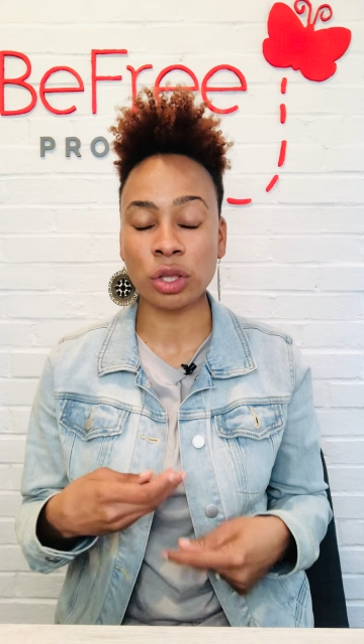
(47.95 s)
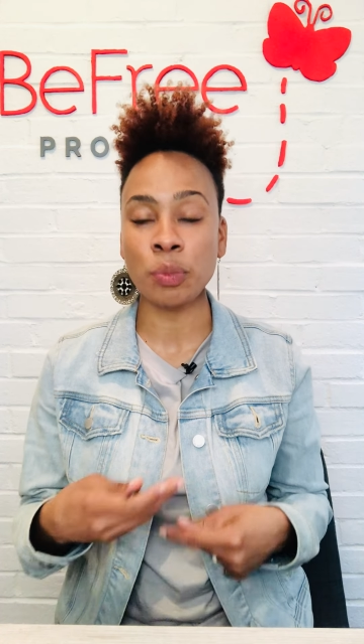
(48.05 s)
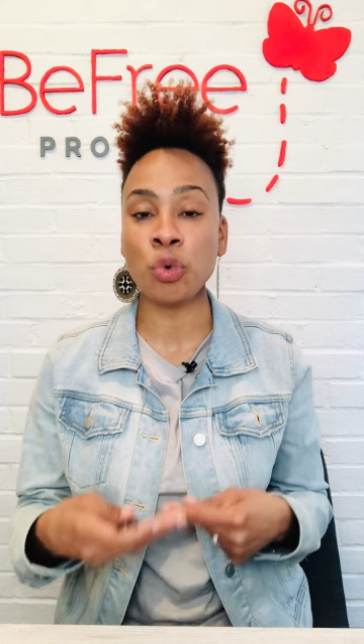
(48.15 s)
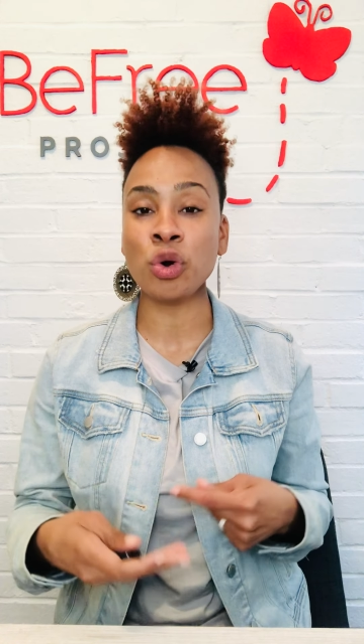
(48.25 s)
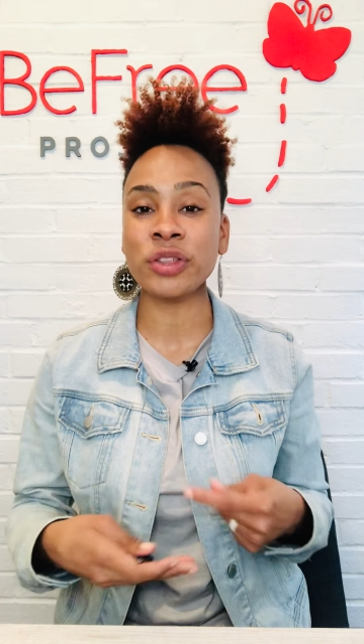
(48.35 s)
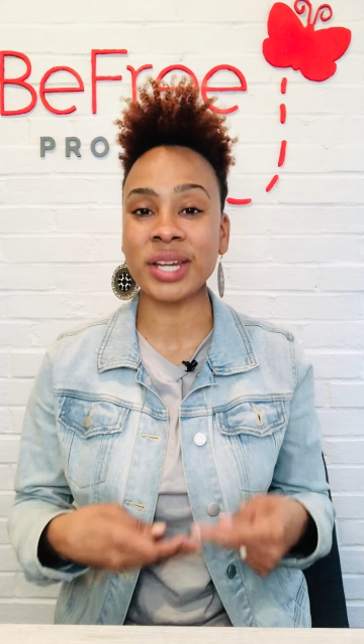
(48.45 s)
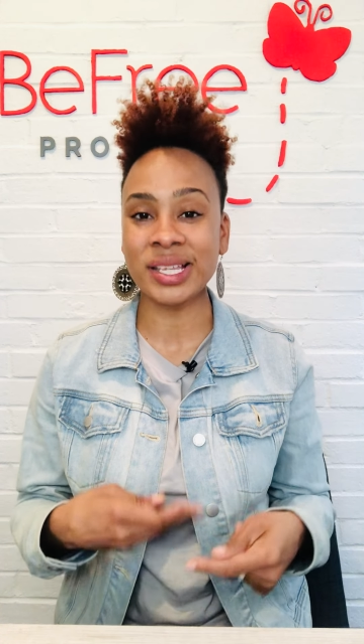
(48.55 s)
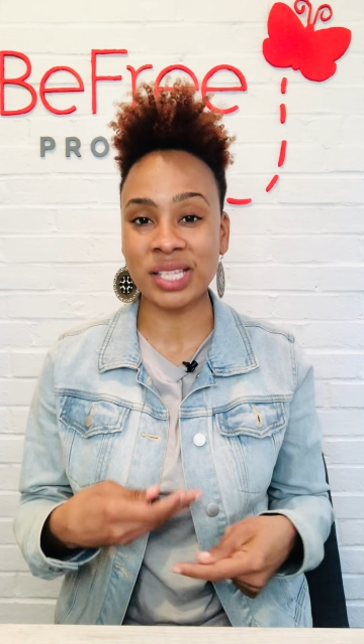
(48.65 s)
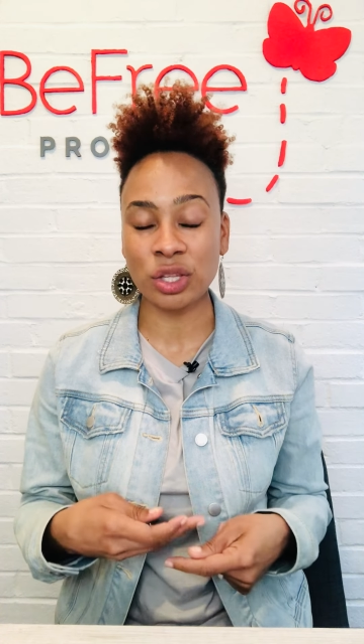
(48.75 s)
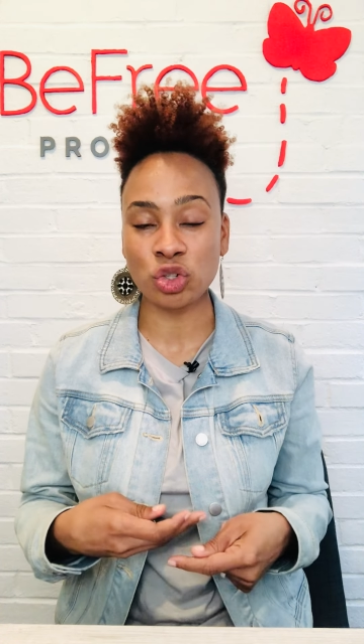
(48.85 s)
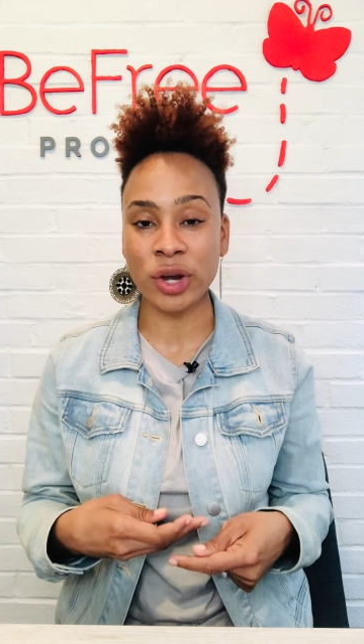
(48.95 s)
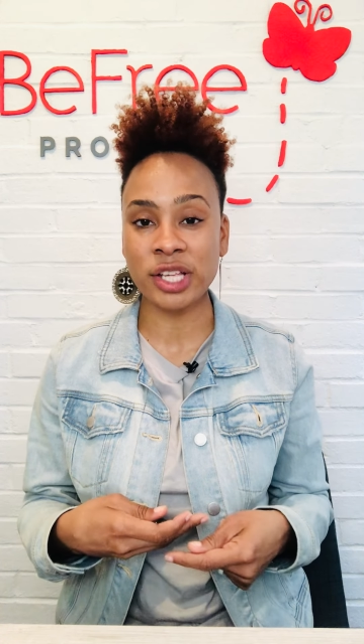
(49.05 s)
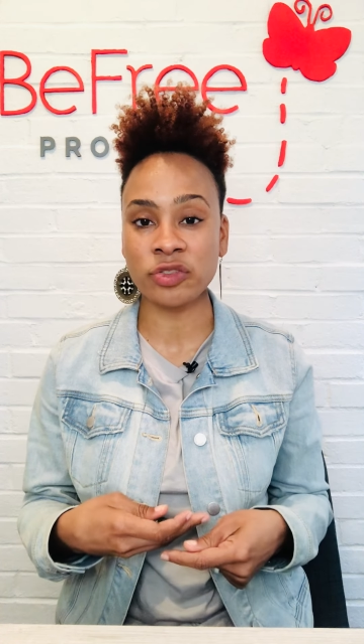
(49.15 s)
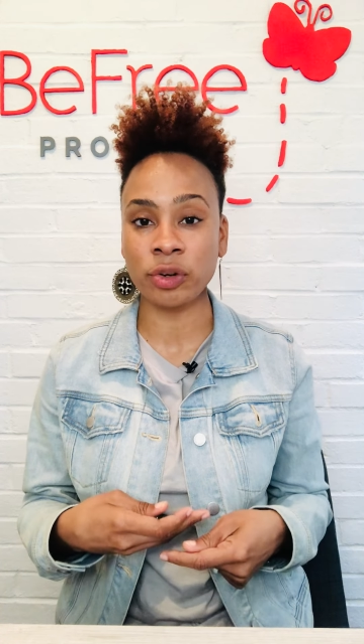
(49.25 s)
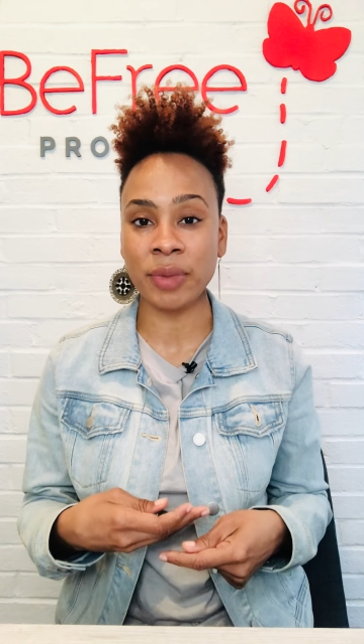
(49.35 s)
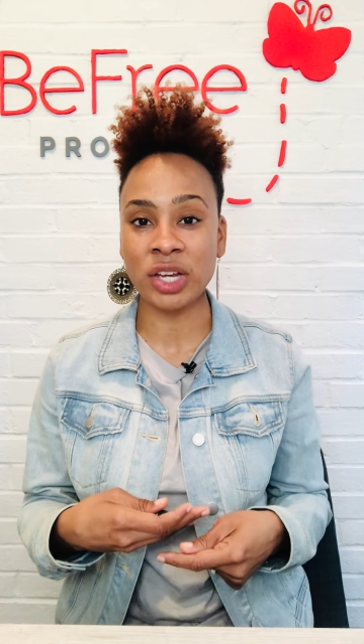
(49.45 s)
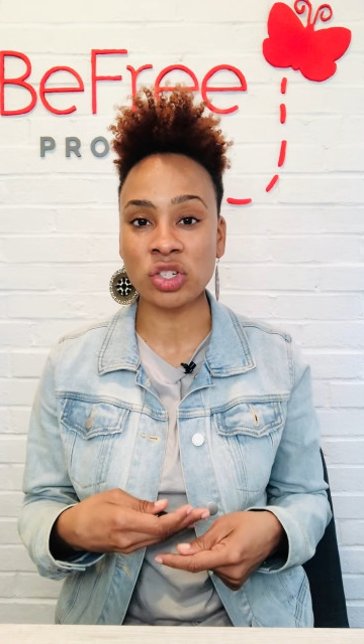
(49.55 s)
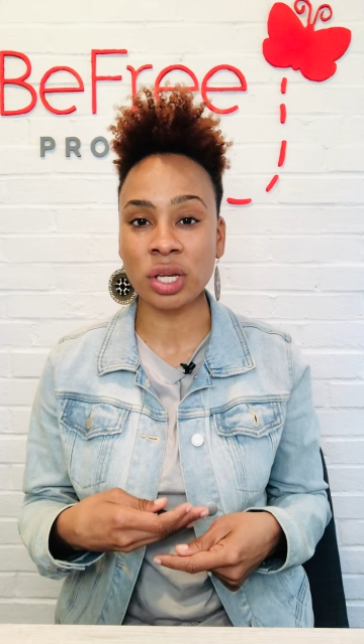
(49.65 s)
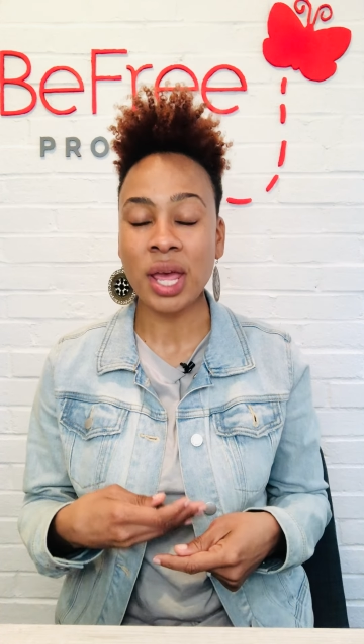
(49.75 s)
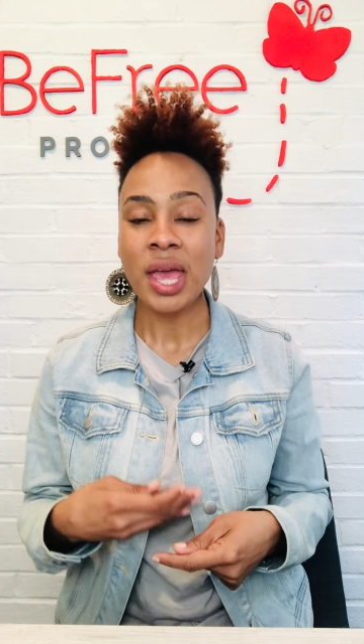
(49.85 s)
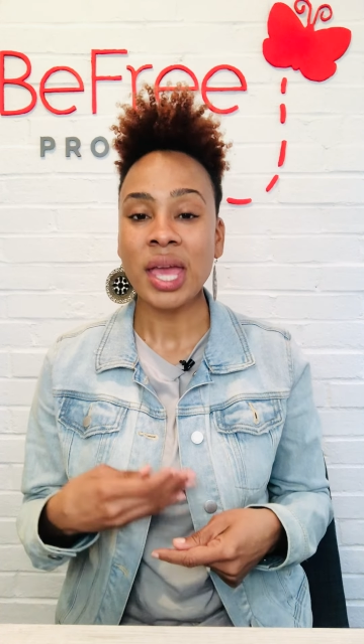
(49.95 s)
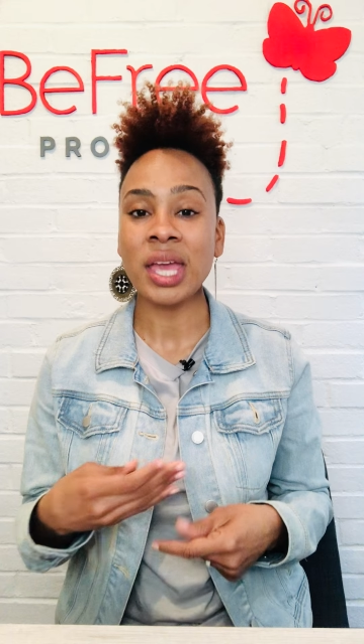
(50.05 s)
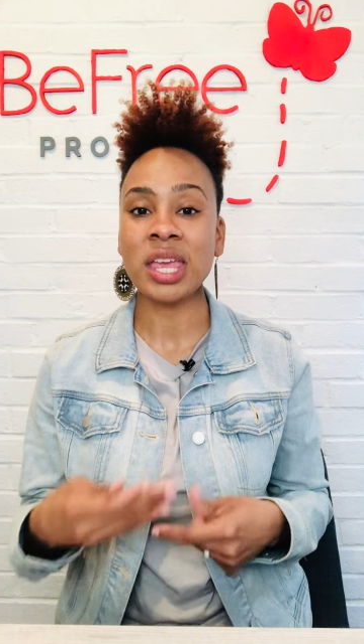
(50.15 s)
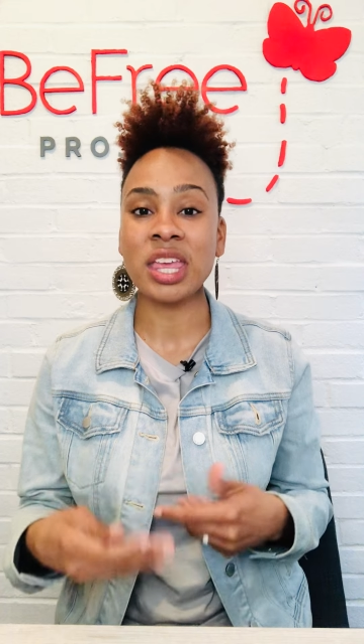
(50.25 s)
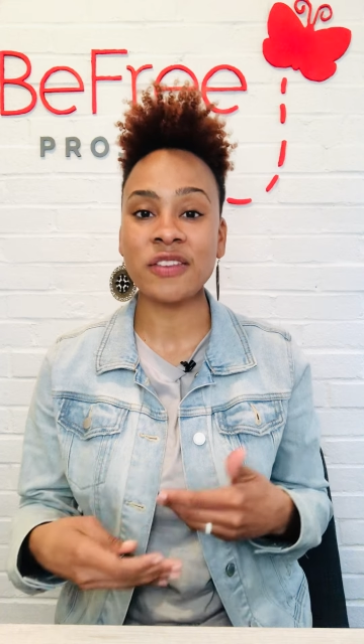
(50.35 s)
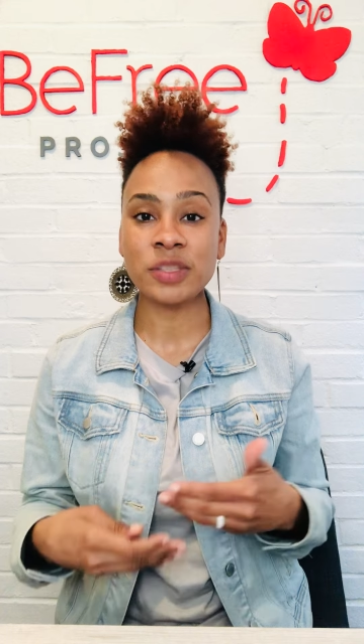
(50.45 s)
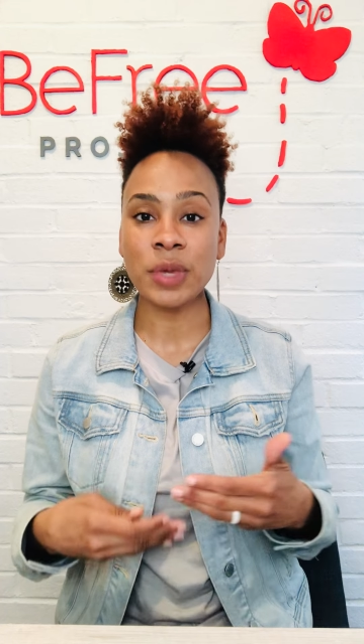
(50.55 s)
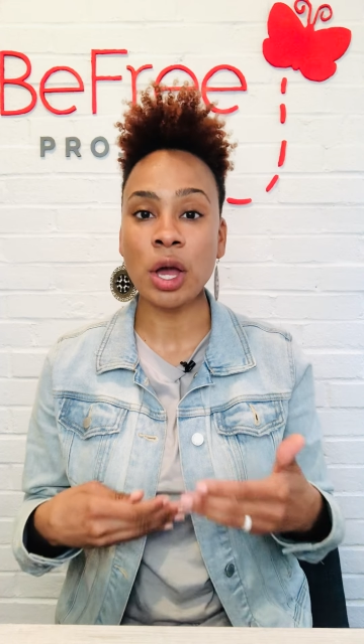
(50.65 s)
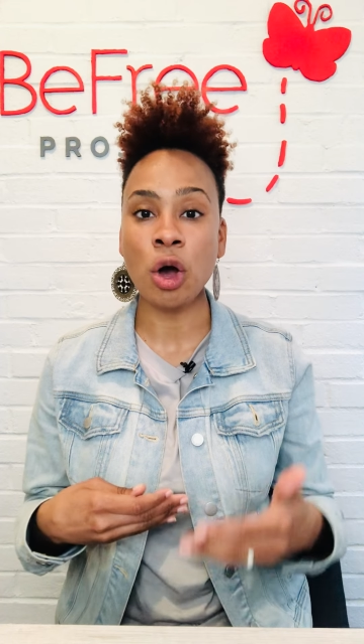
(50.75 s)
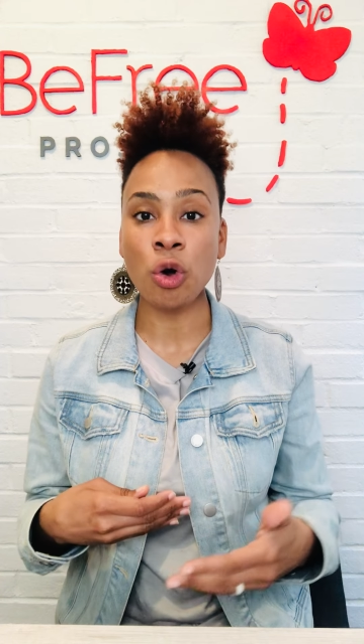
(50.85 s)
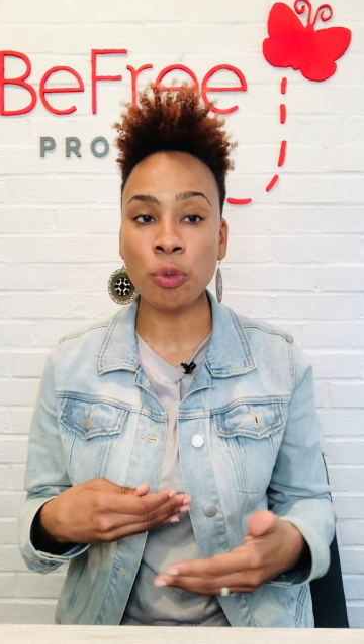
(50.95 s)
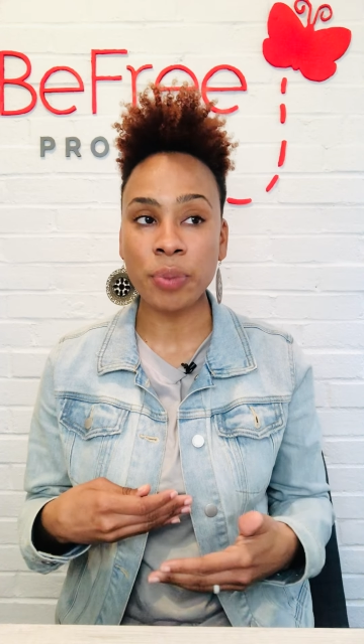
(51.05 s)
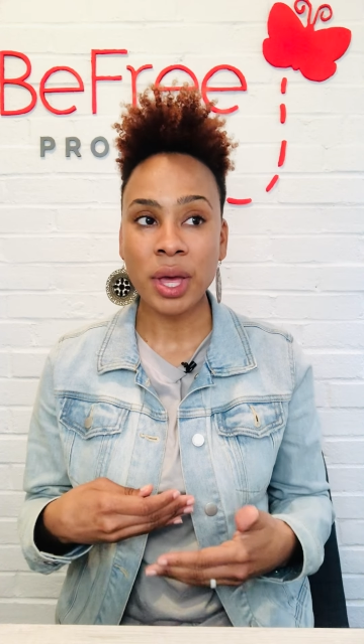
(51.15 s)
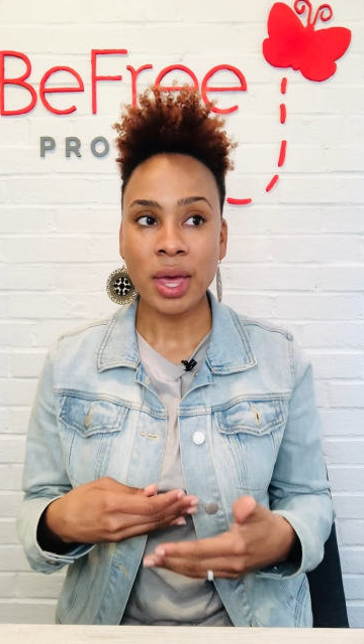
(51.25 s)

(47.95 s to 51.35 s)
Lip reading: the more that I see the transformation, it gives me hope